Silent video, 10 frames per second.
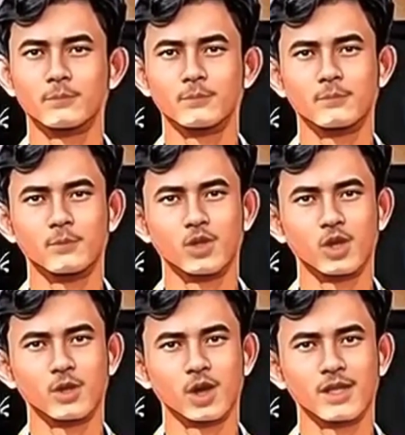and
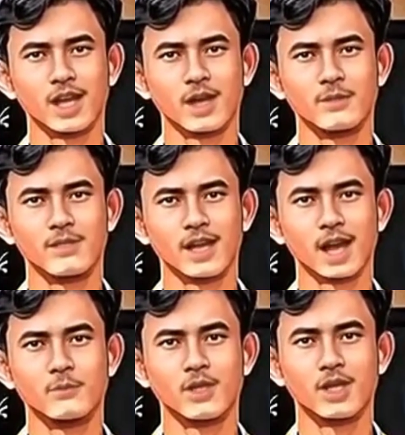data after a
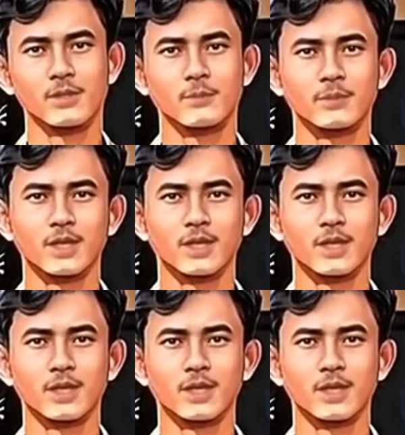disruptive event.